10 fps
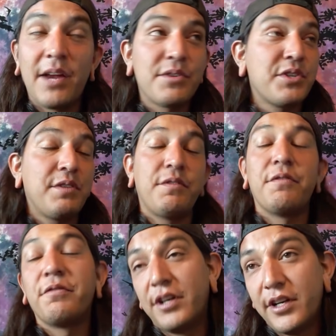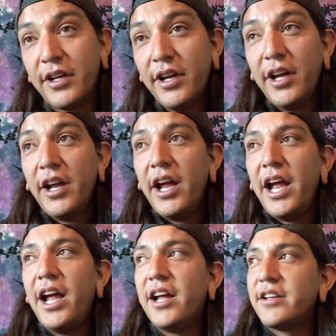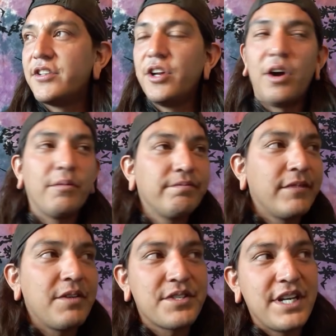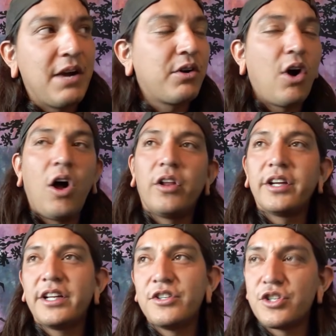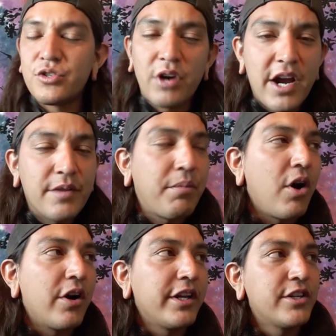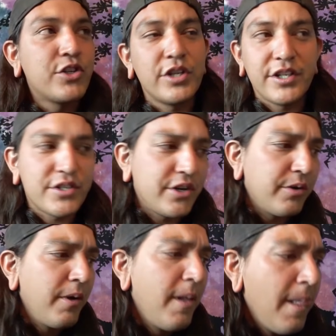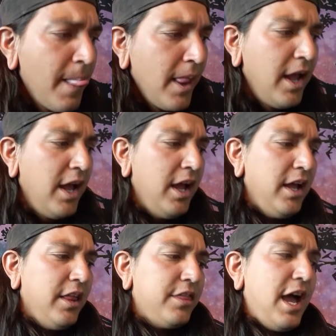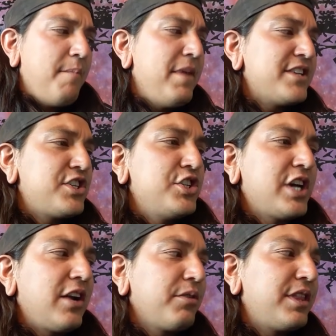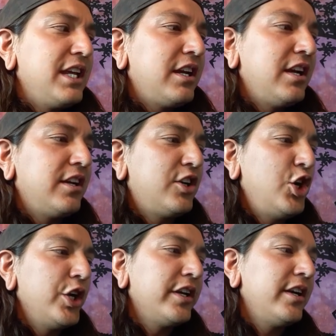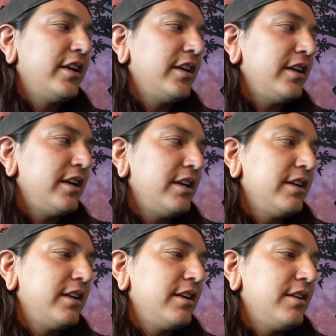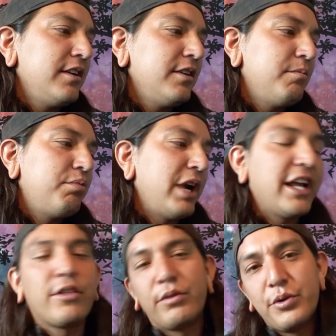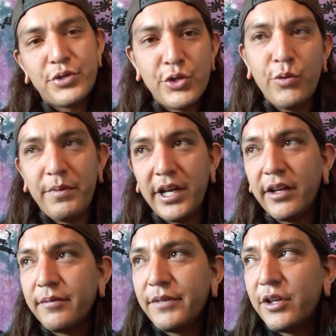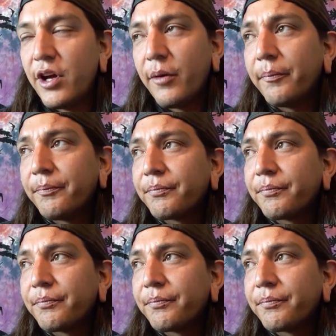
I was looking for fun. And, you know, I was an alcoholic and just trying to party and shit. So that message, I don't think could break through to me, you know.